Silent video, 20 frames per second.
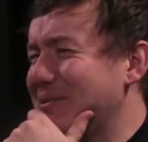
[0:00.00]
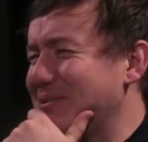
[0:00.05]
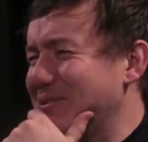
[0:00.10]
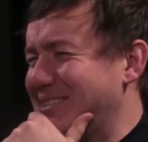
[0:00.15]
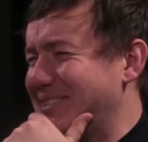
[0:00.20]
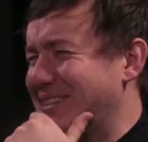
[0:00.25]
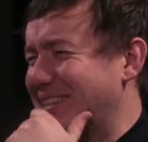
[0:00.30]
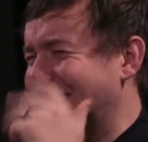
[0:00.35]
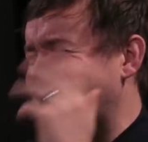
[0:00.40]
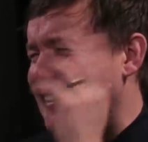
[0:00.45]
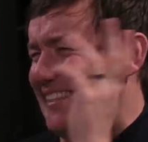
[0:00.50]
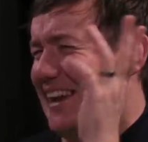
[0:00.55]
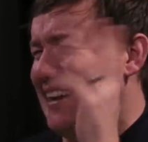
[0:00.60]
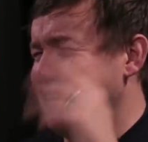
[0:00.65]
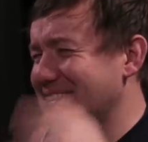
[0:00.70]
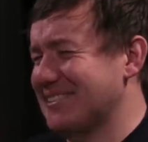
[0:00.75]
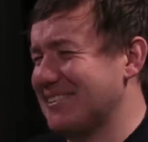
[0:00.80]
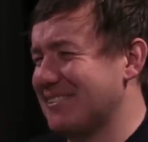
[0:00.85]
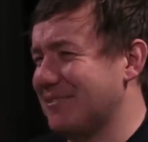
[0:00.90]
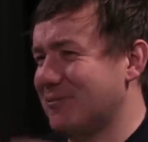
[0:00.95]
it was like a
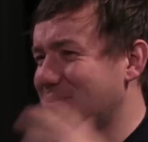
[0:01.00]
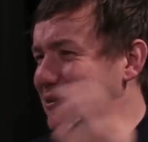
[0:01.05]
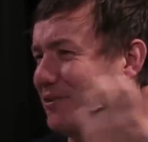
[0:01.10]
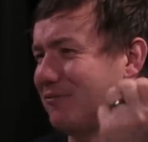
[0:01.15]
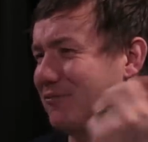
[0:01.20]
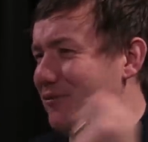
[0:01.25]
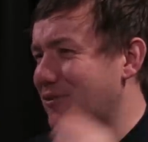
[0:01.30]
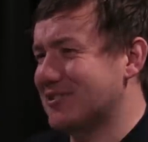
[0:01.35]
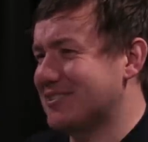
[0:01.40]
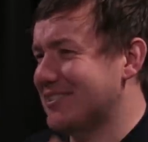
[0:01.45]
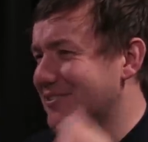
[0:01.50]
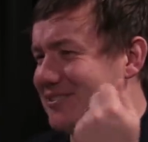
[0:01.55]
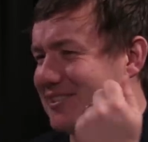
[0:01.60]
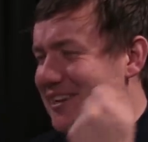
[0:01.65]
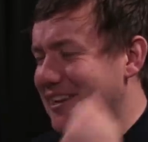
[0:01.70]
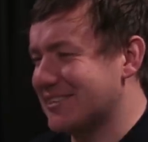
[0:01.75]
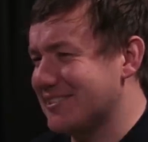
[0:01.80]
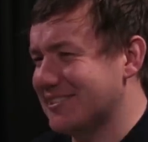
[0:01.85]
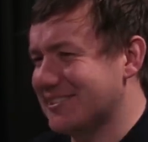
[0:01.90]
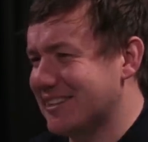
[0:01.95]
dance, one of the first ever
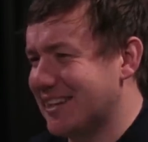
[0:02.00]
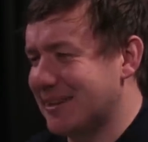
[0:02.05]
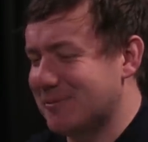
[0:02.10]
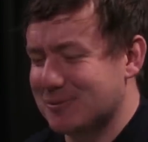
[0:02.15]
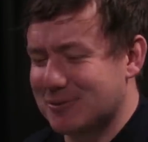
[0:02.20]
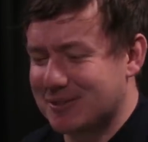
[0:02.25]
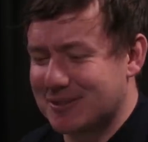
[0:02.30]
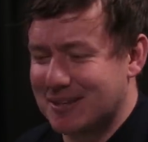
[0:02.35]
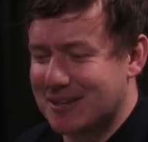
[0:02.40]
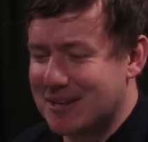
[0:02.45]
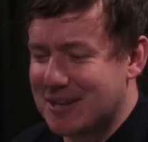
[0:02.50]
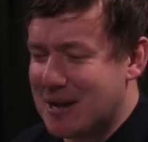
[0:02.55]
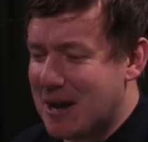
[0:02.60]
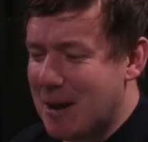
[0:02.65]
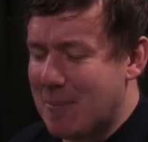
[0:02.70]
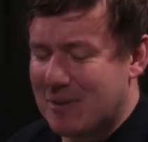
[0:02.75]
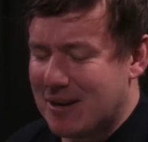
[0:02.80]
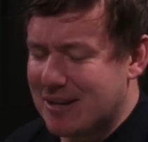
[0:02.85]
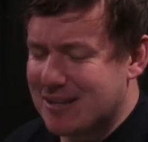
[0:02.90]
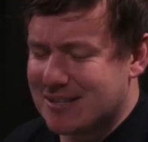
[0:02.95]
dancing games on the yeah.
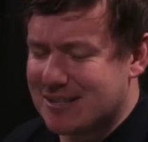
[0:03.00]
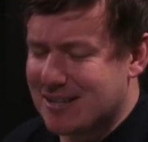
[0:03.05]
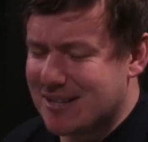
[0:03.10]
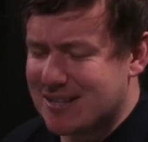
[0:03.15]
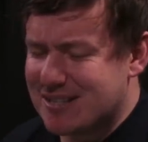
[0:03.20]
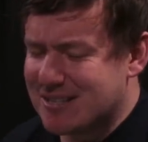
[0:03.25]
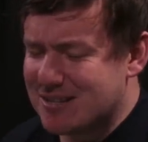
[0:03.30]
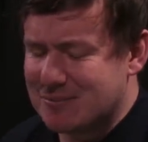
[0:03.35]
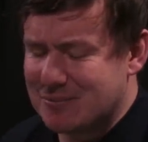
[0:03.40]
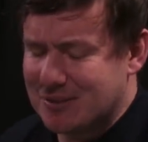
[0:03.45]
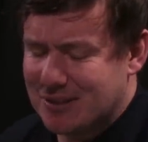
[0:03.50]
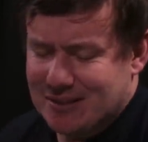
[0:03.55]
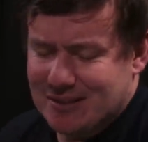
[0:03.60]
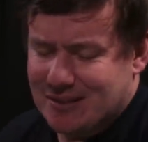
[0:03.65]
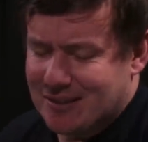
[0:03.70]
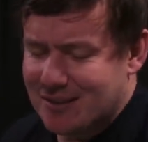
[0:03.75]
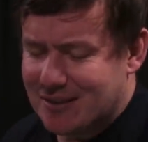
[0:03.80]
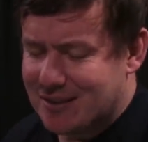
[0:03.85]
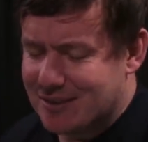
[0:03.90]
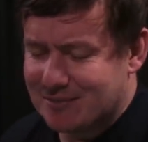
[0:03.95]
PlayStation, but
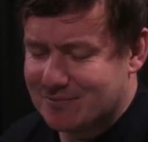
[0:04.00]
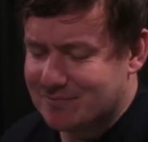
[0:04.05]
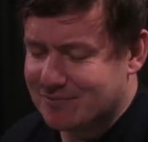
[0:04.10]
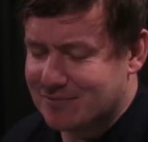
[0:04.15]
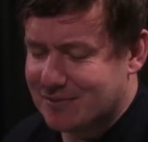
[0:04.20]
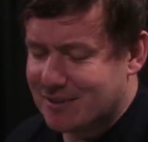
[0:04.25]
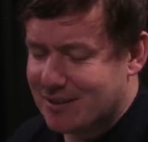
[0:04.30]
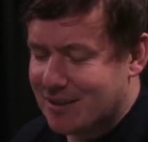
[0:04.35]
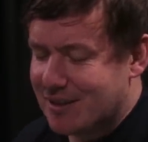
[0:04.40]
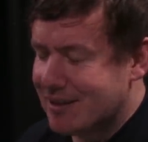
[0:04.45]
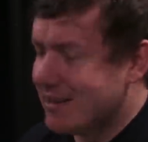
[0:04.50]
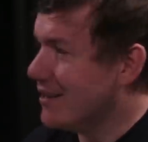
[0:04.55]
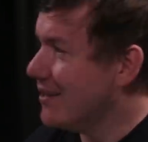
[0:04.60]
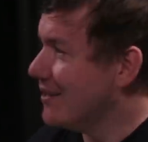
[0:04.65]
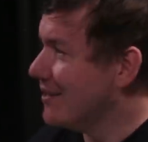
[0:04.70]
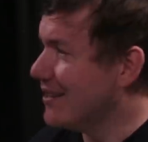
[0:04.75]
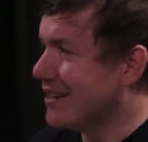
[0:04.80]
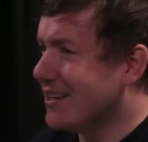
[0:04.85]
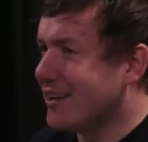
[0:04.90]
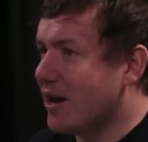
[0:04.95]
no. I, Not it.
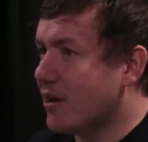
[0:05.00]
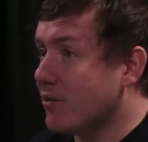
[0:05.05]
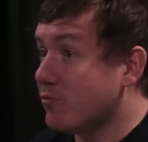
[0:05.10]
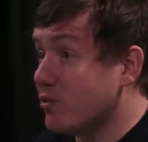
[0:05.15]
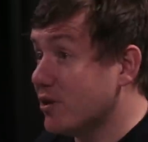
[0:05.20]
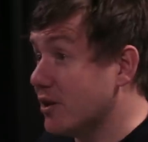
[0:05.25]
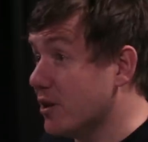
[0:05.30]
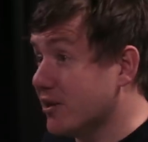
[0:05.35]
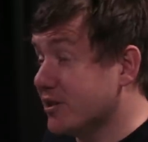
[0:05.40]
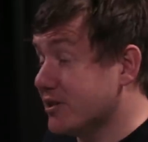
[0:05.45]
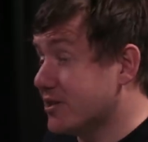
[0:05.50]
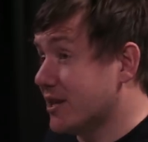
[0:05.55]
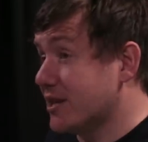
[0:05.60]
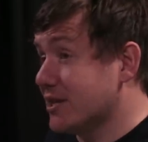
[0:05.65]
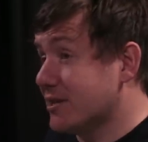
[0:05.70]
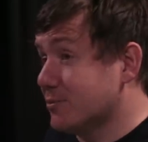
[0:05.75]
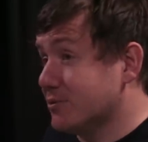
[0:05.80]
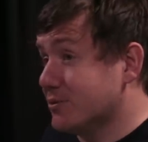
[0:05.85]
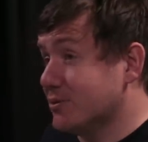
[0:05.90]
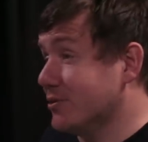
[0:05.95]
No, I really liked
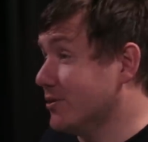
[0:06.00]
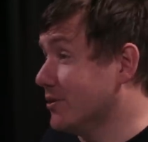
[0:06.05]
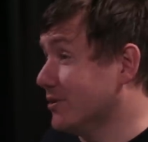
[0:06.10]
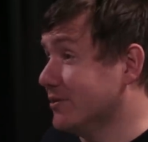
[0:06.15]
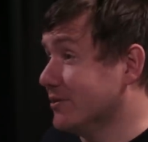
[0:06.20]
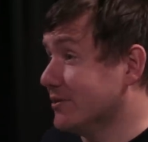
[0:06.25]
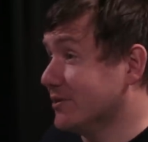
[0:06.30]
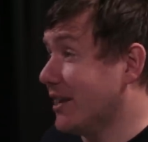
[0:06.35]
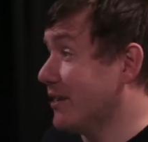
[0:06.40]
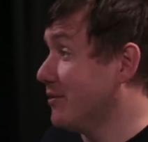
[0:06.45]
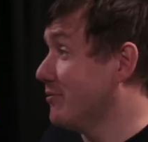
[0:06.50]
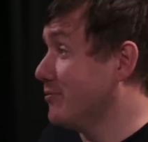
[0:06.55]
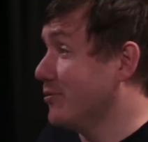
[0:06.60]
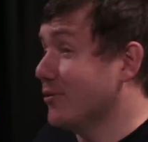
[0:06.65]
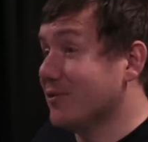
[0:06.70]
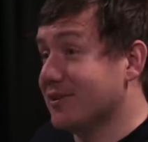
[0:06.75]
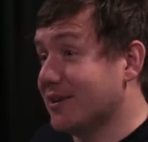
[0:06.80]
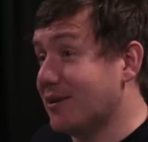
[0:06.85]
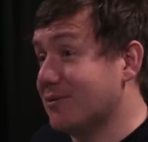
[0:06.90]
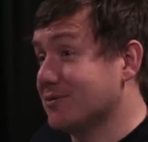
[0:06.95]
Sensible Soccer and Cannon
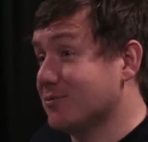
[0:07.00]
Fodder. That